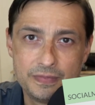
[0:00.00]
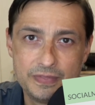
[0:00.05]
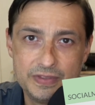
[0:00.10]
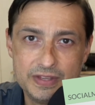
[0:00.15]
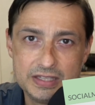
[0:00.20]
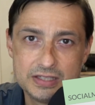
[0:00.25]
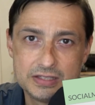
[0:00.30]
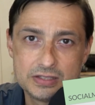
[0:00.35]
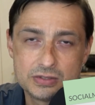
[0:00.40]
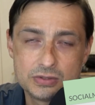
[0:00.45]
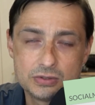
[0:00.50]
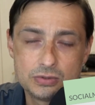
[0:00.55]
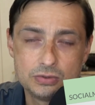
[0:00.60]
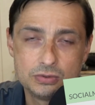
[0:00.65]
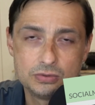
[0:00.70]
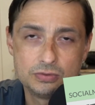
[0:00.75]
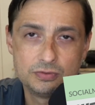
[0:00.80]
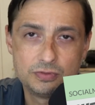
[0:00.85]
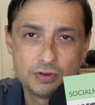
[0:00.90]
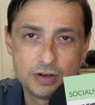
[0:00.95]
these
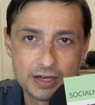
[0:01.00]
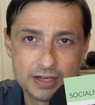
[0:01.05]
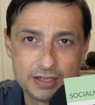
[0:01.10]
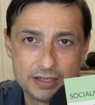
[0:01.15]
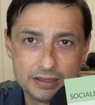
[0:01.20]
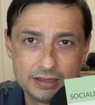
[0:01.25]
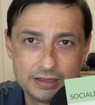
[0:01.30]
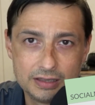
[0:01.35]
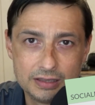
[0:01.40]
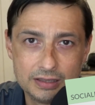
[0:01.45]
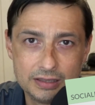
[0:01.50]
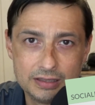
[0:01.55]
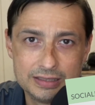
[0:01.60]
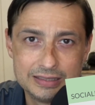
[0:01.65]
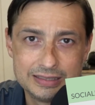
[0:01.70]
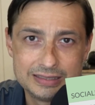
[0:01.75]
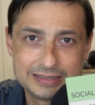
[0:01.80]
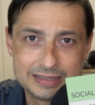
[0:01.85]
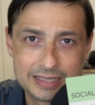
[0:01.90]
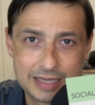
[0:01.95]
two vital
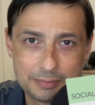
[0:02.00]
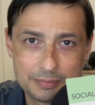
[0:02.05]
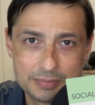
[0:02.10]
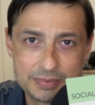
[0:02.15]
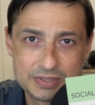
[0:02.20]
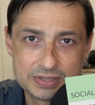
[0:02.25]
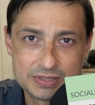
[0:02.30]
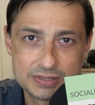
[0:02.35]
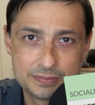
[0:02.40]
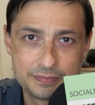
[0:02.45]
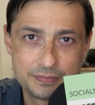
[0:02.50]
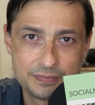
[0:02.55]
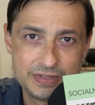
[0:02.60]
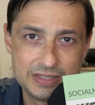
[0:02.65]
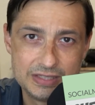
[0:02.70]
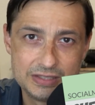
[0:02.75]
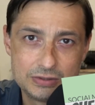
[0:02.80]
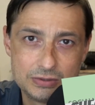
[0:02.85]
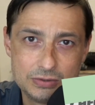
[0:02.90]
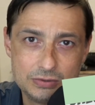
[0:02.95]
steps,
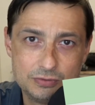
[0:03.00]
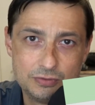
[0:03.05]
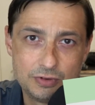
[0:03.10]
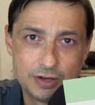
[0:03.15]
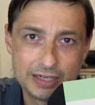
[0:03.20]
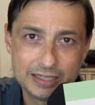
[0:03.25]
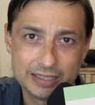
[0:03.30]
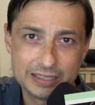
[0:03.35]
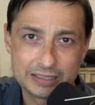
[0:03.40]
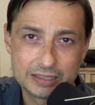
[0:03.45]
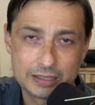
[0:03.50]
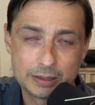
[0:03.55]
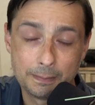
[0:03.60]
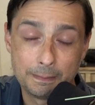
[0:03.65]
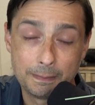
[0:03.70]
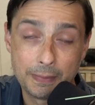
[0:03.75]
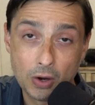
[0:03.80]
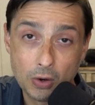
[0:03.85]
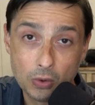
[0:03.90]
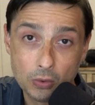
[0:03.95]
these two vital
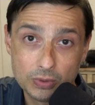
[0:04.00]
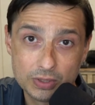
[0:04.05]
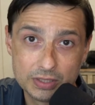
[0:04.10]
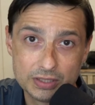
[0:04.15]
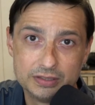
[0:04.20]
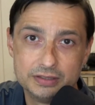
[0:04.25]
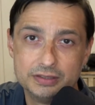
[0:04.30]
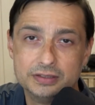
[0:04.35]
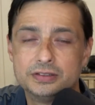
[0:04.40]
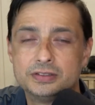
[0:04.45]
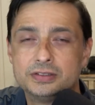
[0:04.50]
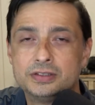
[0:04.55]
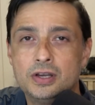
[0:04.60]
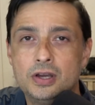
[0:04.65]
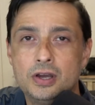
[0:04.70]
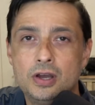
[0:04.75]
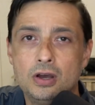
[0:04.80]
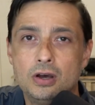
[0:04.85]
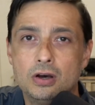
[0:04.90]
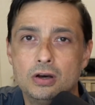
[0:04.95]
components
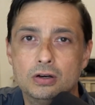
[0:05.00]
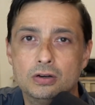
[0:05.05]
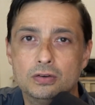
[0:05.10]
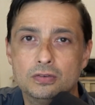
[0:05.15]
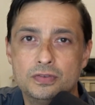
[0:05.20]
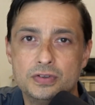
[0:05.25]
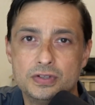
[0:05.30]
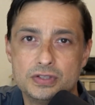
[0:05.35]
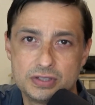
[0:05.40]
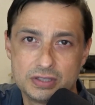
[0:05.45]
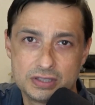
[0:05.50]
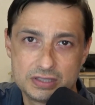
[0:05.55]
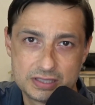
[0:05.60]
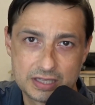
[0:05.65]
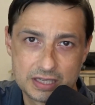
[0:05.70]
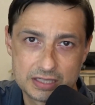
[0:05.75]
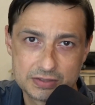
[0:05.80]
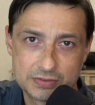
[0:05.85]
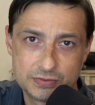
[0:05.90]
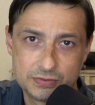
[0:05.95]
of
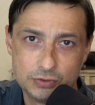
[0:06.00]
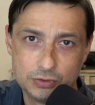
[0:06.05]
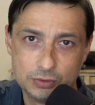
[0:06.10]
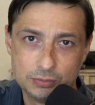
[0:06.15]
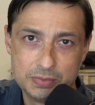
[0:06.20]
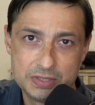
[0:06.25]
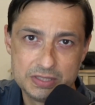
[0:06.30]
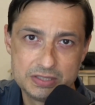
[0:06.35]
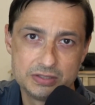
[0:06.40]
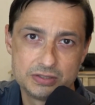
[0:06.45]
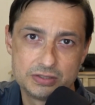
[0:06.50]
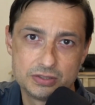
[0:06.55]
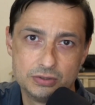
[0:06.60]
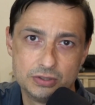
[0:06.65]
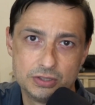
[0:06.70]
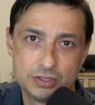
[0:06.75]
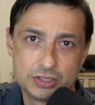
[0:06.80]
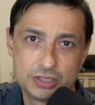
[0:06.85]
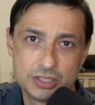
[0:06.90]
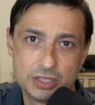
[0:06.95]
successful business
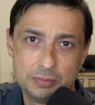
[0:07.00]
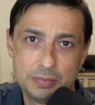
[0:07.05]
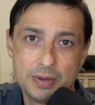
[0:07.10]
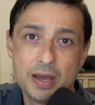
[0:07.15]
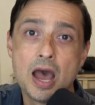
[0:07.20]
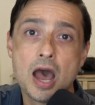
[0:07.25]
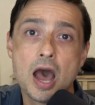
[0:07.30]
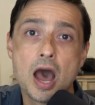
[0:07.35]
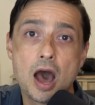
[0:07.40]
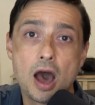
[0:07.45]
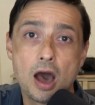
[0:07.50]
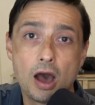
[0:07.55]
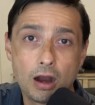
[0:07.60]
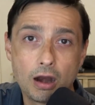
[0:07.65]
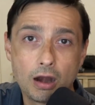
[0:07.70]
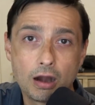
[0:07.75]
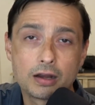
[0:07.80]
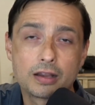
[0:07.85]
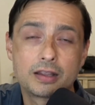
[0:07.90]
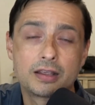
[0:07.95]
ownership
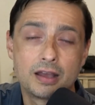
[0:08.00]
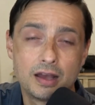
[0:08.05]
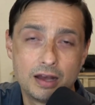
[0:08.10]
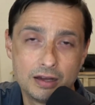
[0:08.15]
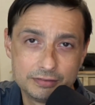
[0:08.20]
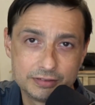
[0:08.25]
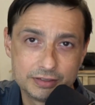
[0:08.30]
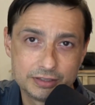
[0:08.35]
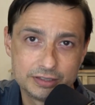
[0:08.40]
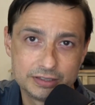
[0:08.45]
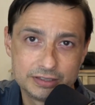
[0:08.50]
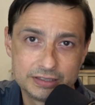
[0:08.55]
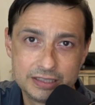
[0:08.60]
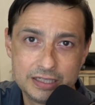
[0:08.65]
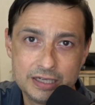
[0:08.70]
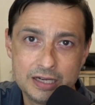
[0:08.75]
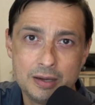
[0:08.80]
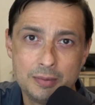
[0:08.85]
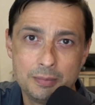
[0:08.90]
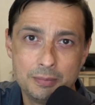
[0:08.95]
are covered
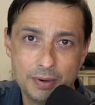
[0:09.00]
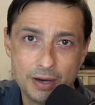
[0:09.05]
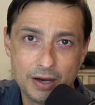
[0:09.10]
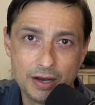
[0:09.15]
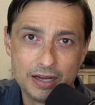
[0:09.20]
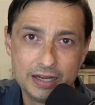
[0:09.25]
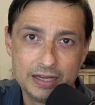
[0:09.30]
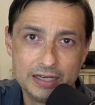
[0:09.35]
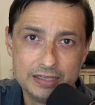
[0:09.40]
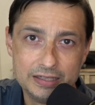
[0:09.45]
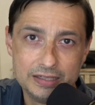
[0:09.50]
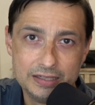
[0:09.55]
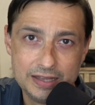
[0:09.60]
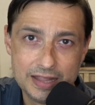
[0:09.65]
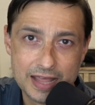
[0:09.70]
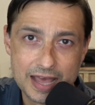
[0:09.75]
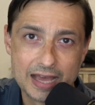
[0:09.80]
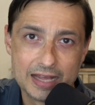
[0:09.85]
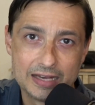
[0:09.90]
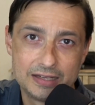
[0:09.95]
by
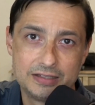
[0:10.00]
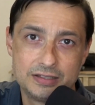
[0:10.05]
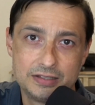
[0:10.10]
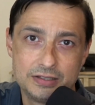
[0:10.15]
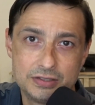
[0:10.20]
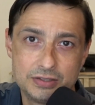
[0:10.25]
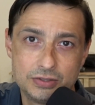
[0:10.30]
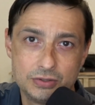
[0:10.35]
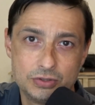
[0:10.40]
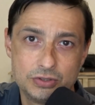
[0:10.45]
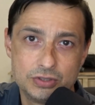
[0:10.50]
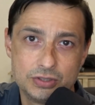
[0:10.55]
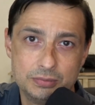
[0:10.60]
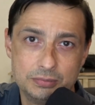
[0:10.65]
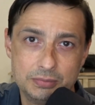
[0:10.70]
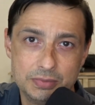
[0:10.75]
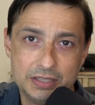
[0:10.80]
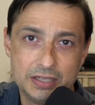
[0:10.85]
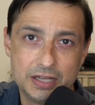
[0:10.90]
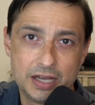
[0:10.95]
that social
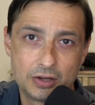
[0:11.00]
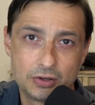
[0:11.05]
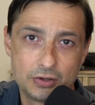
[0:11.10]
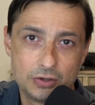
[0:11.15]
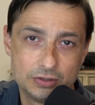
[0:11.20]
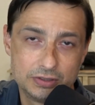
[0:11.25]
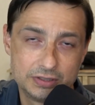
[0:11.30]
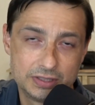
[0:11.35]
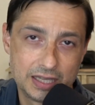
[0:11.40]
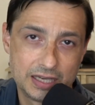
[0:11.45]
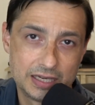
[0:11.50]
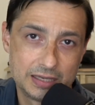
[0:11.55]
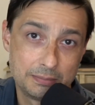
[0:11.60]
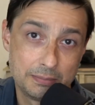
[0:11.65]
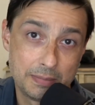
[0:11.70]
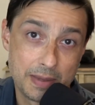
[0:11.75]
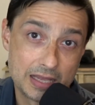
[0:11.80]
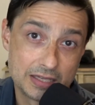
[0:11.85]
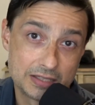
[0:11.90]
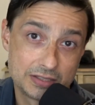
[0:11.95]
media
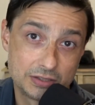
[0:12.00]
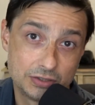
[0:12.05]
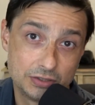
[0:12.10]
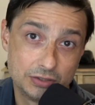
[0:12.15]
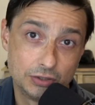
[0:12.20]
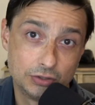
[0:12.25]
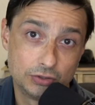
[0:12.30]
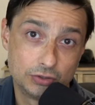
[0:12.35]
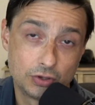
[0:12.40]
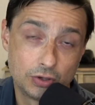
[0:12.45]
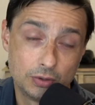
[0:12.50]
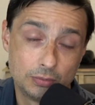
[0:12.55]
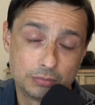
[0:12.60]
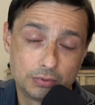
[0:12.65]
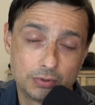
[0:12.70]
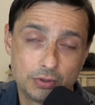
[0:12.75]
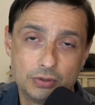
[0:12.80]
contentmaster.com